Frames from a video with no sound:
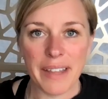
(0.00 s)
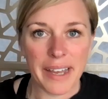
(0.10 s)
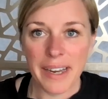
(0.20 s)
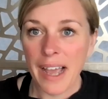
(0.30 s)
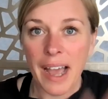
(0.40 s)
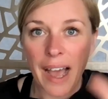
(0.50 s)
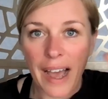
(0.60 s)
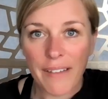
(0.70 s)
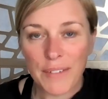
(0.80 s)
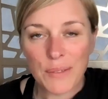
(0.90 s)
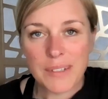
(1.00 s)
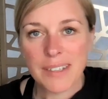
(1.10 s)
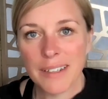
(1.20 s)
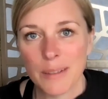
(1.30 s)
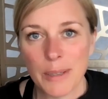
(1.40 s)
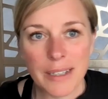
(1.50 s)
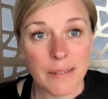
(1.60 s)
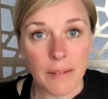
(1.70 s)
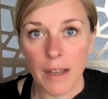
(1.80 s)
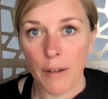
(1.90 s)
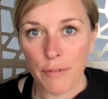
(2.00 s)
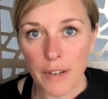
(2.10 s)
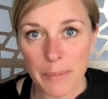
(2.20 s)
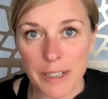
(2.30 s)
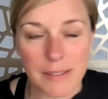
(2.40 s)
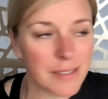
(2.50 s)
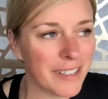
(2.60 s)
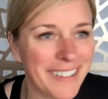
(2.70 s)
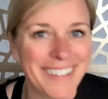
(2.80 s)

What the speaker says: that. I have no desire to be famous